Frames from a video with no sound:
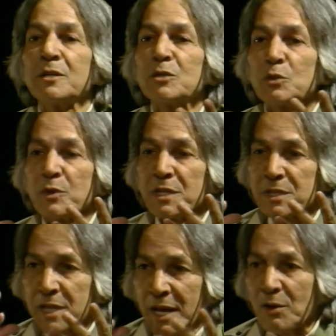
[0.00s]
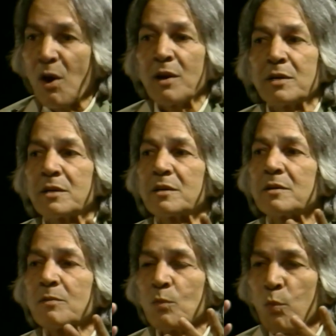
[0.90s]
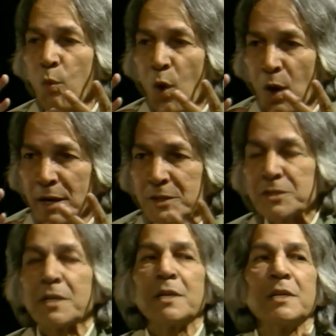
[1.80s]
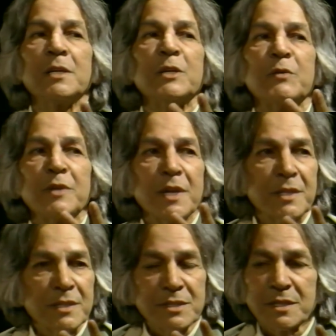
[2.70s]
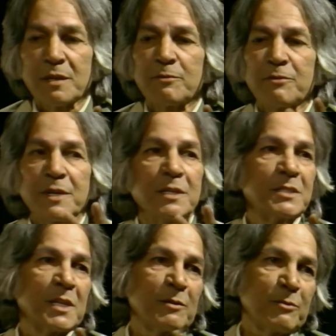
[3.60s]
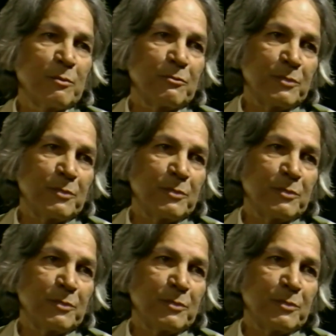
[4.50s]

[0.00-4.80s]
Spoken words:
So it cannot voluntarily liquidate itself, free itself from